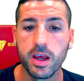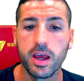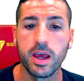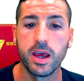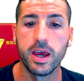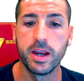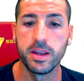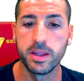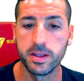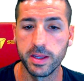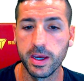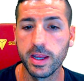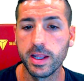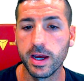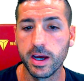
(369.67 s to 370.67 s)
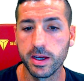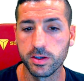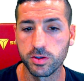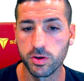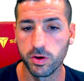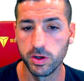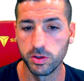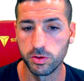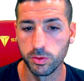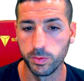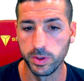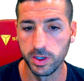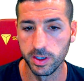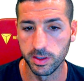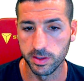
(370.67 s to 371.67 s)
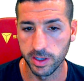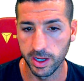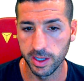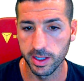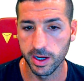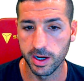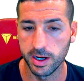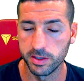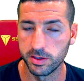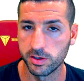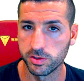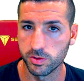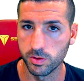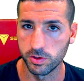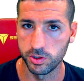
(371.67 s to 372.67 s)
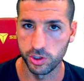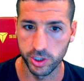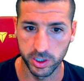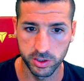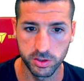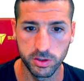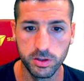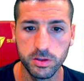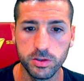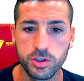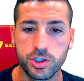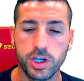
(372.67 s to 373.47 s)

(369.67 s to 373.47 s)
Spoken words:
And the data is going to be data_JSON,